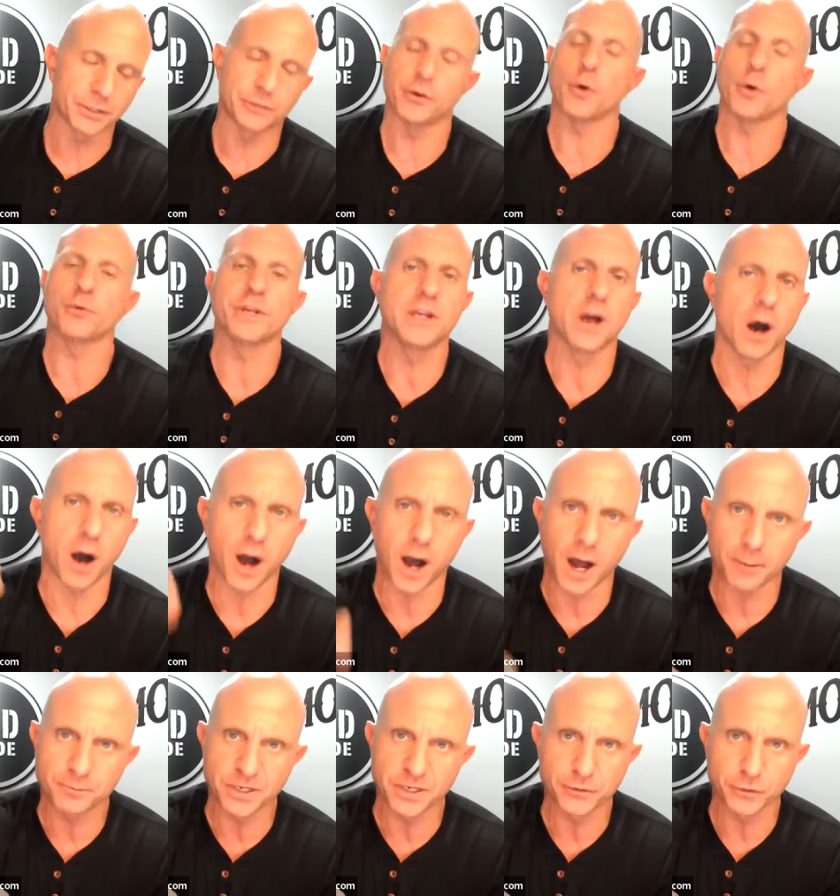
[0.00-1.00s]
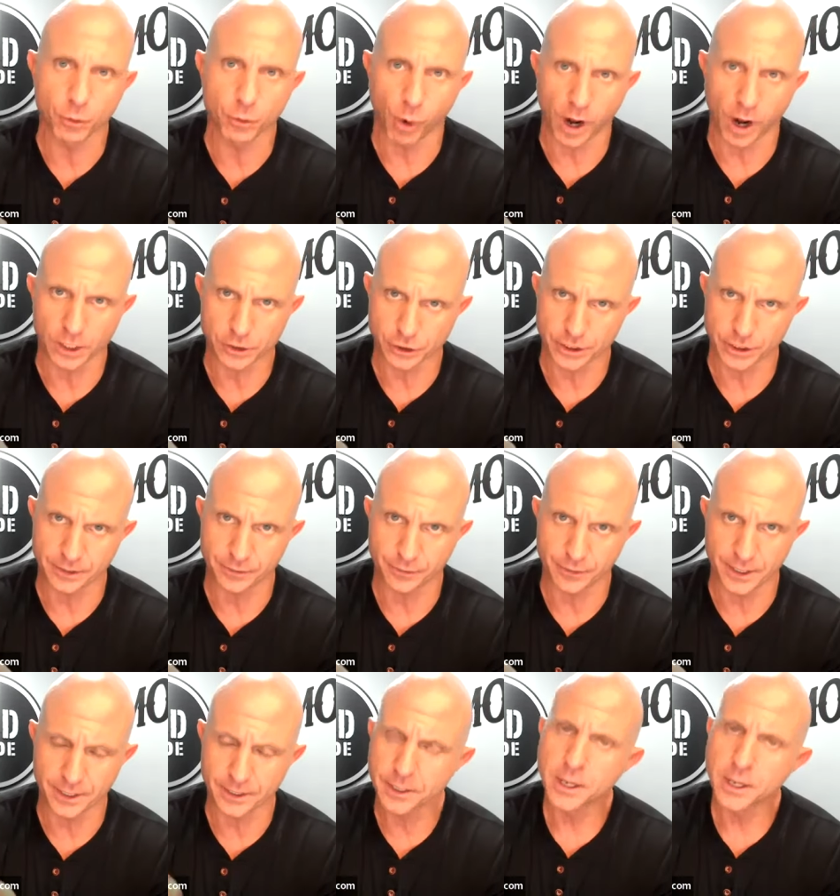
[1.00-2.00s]
you don't need to opt in to watch
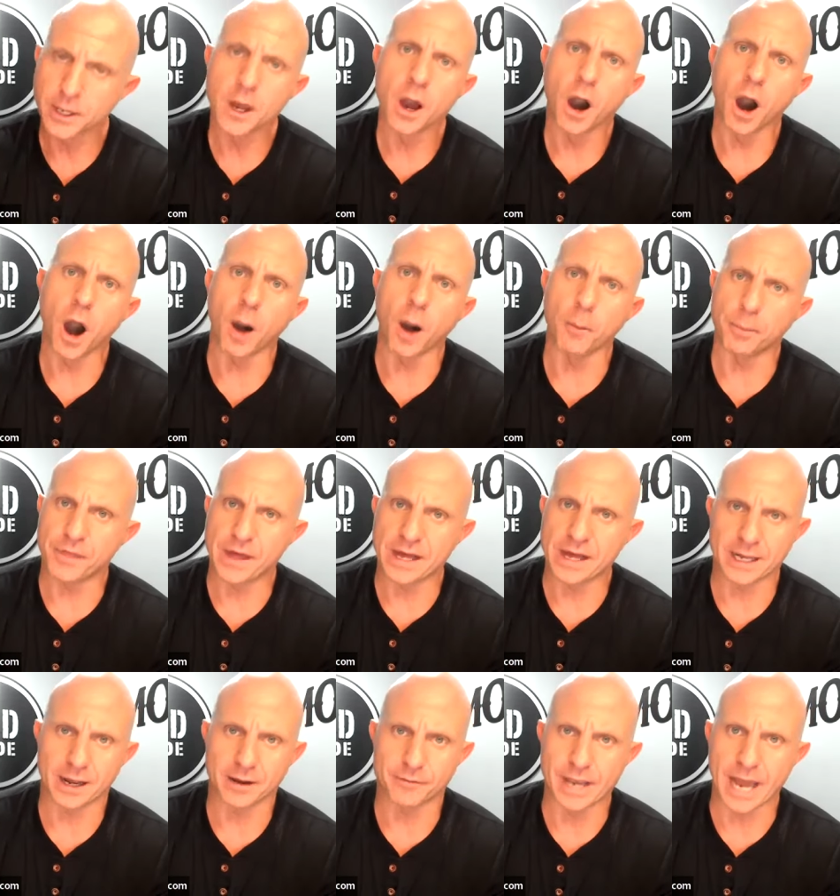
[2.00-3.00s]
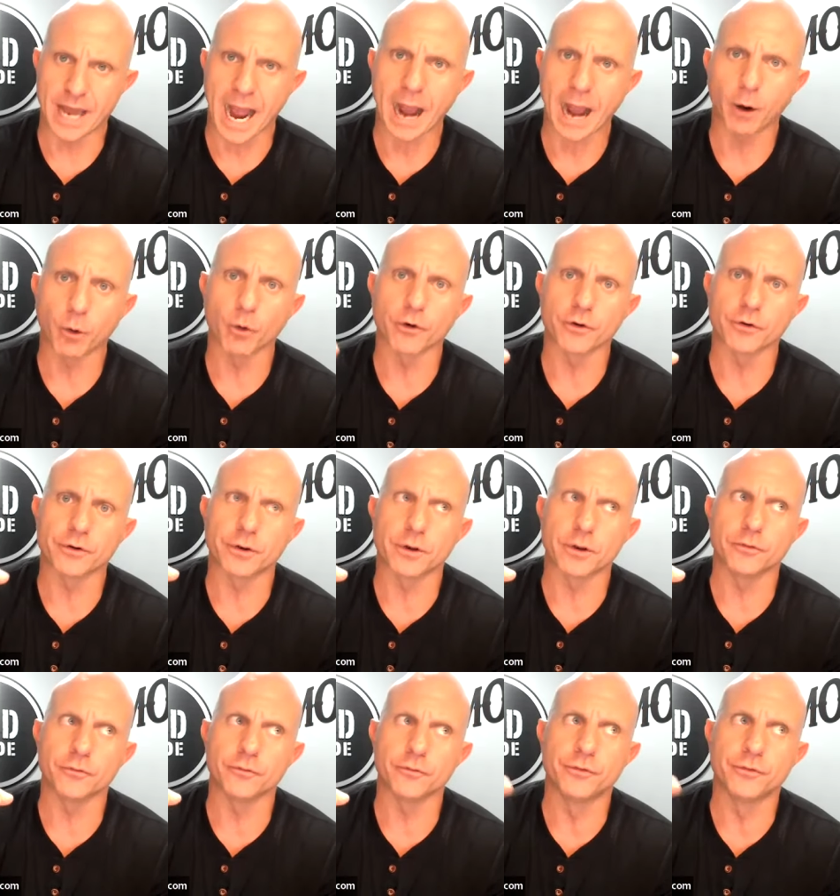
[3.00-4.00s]
anything, um, but that I have an hour
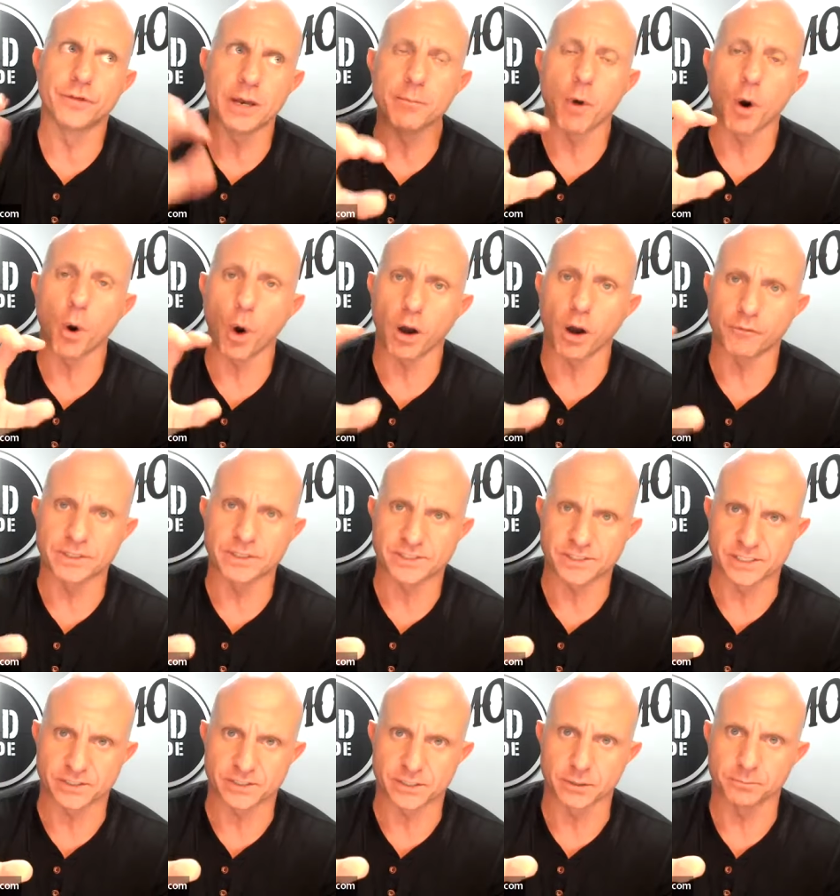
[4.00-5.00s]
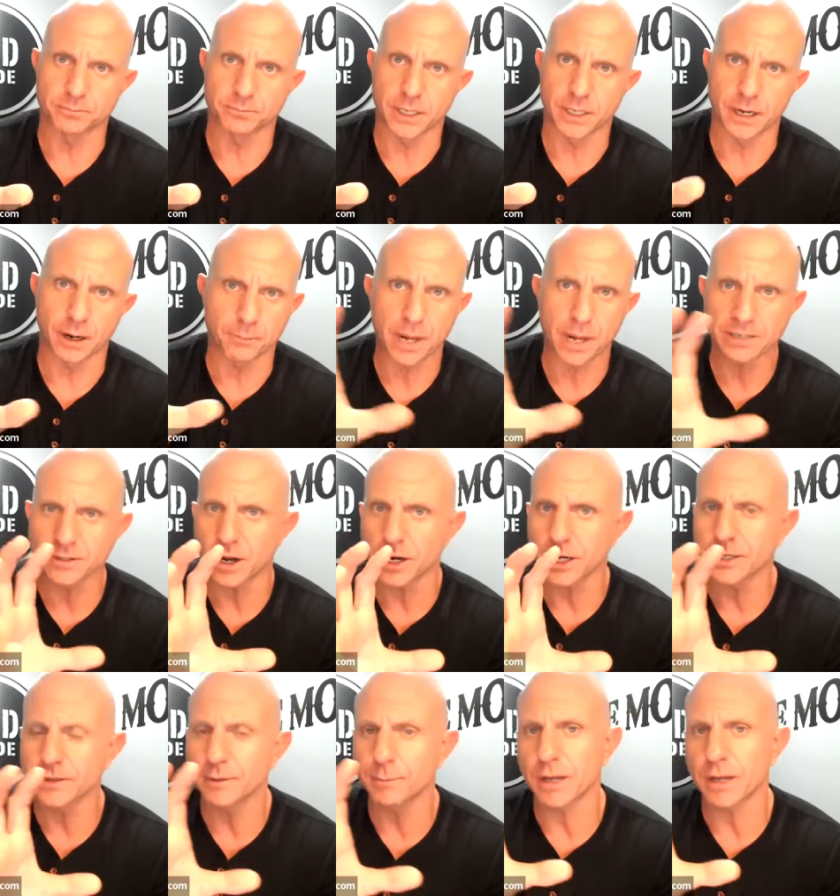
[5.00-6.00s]
demo of the system. And I'm not
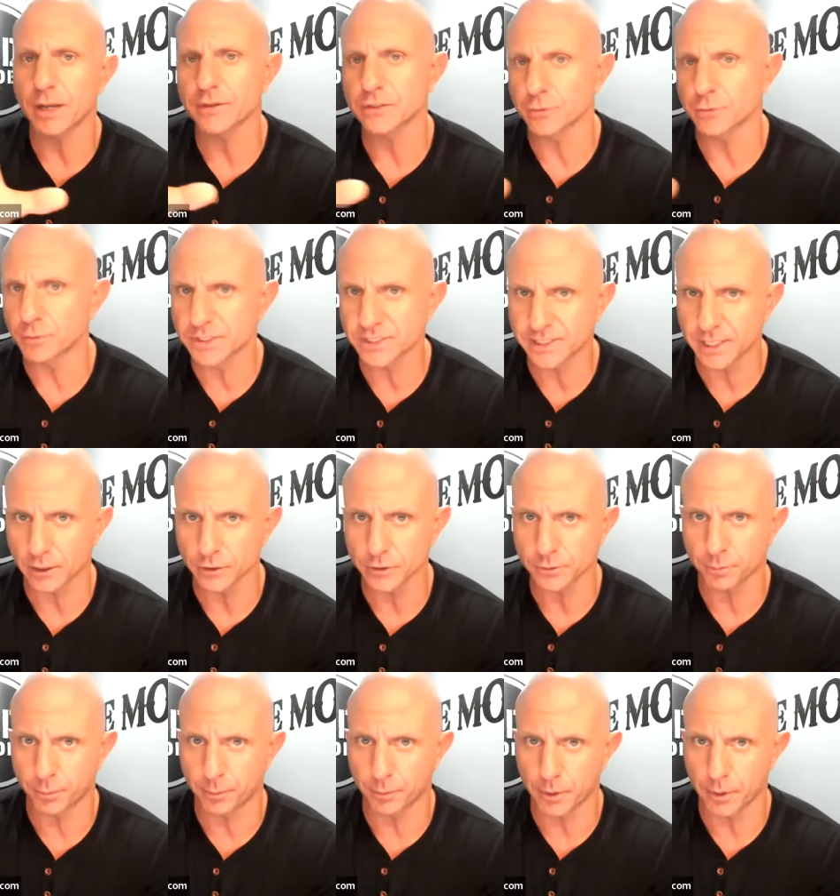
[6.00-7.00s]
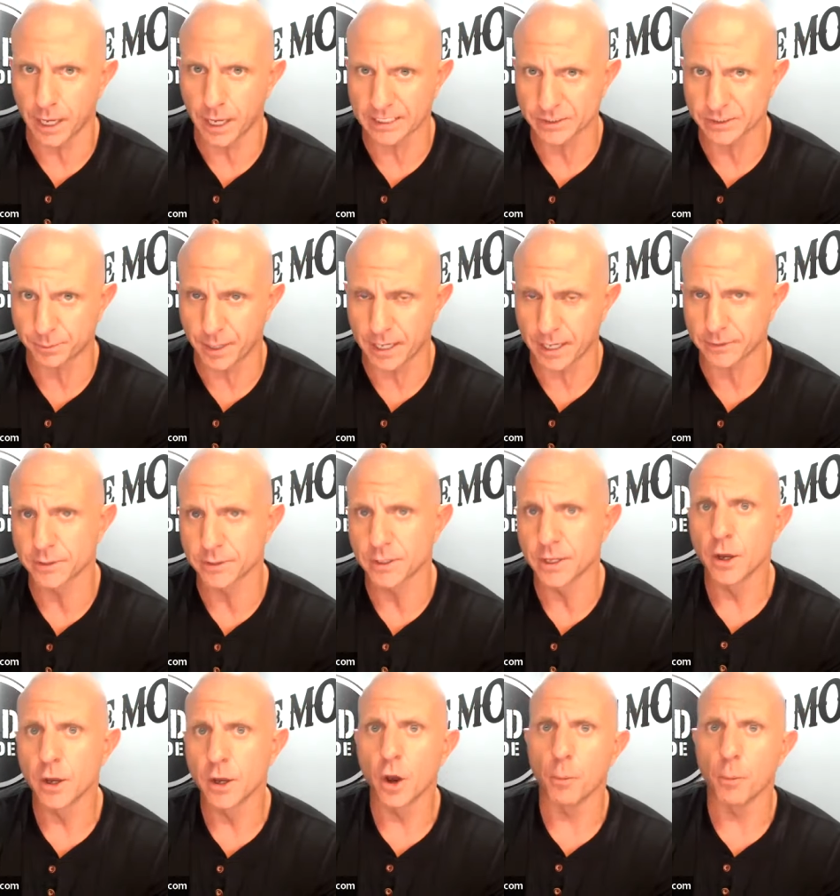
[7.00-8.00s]
talking about this from a sales aspect,
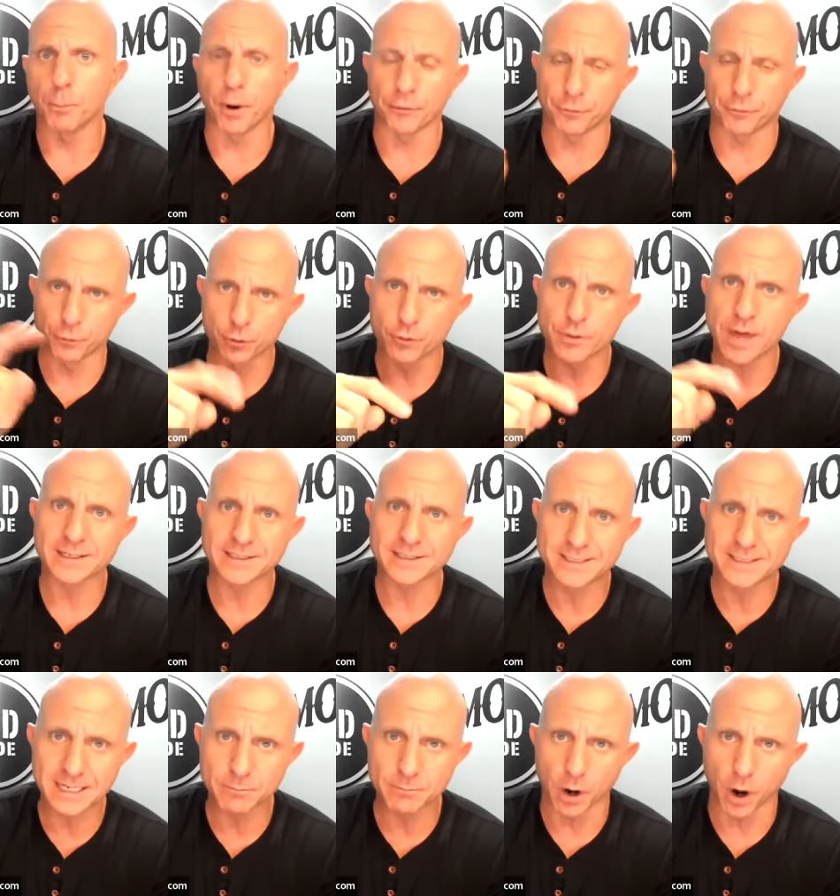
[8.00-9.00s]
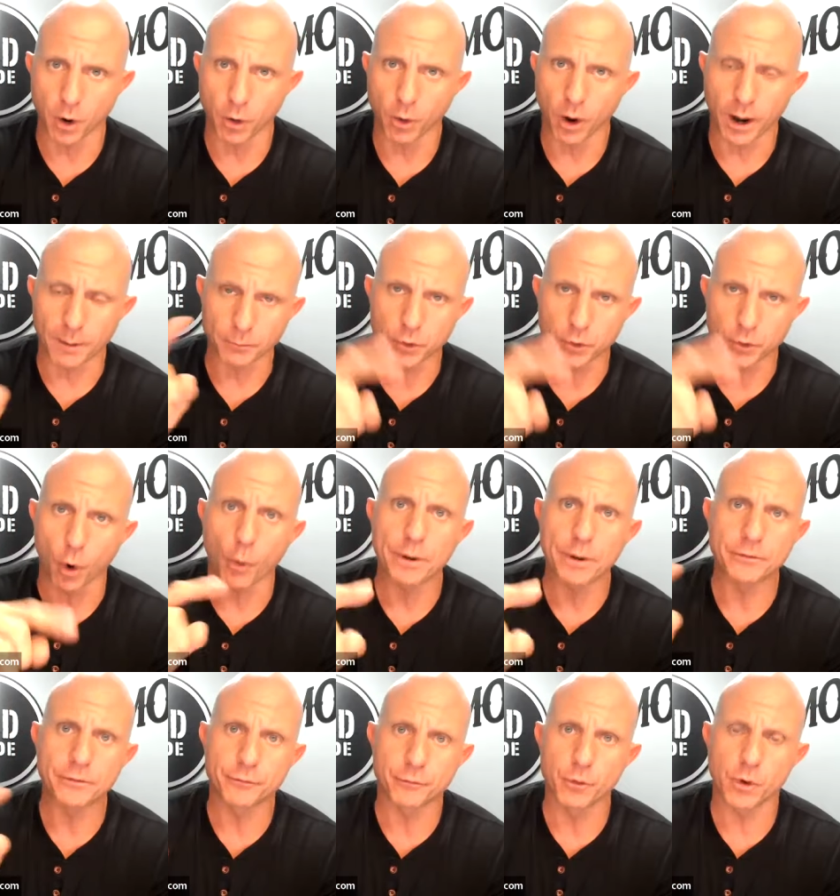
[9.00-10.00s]
but through that demo, I'm
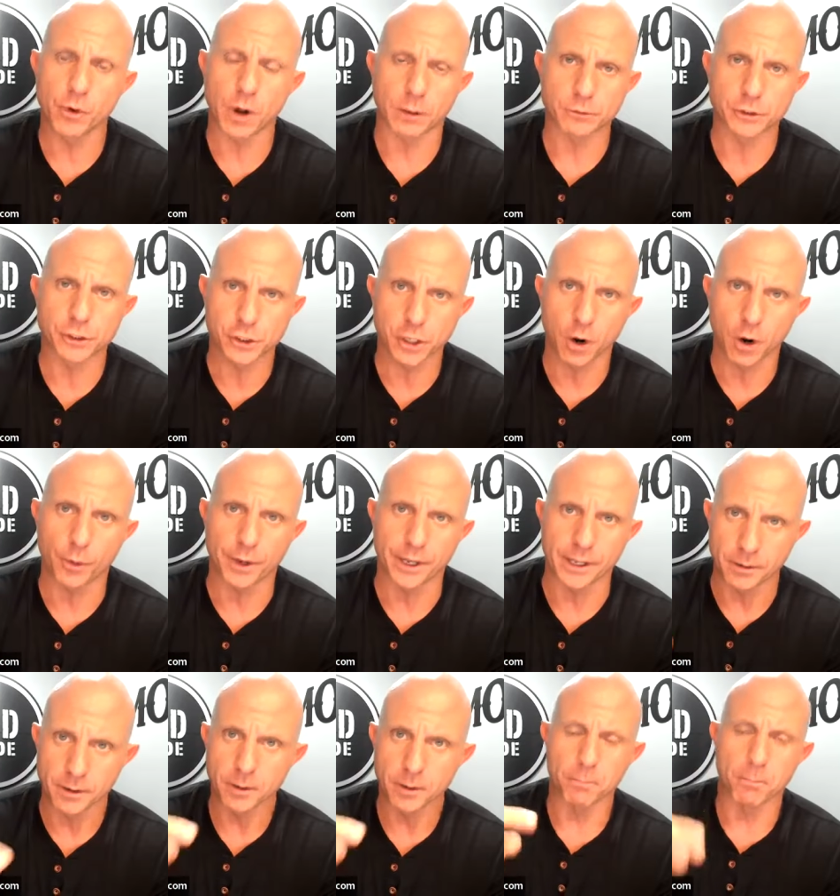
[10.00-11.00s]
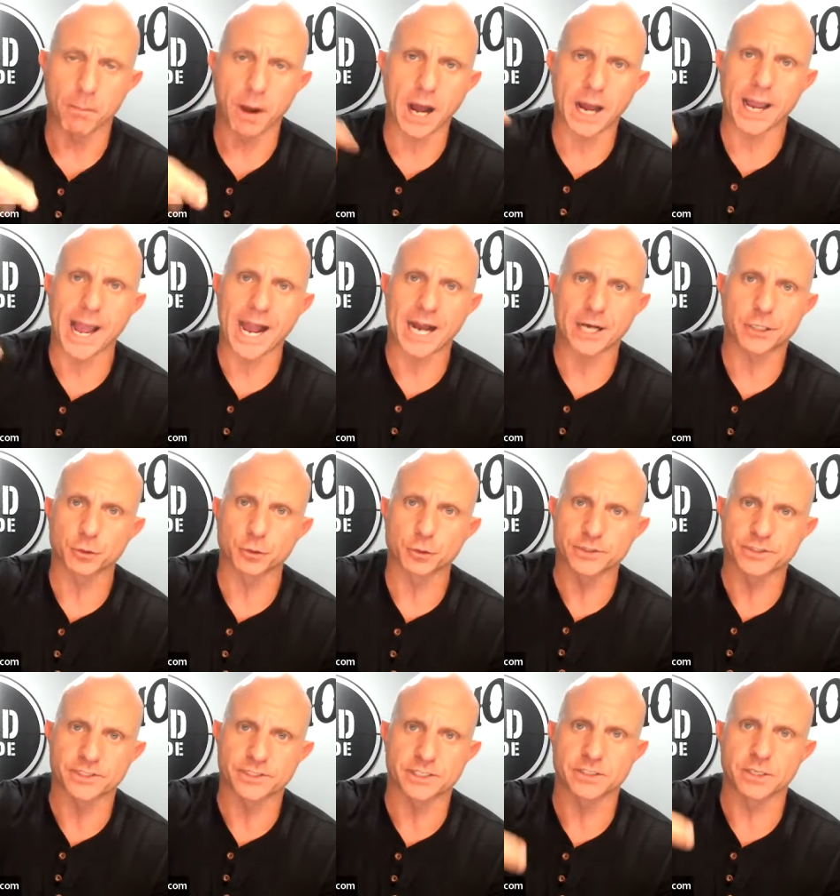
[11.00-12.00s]
going through and I'm showing my actual
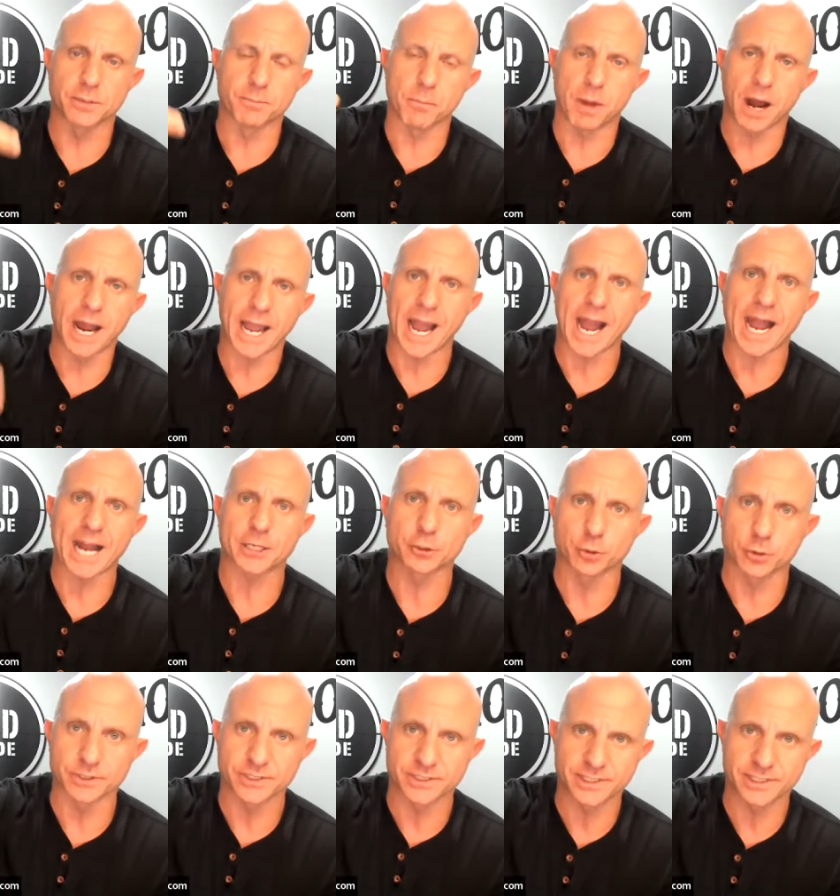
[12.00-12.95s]
system, my actual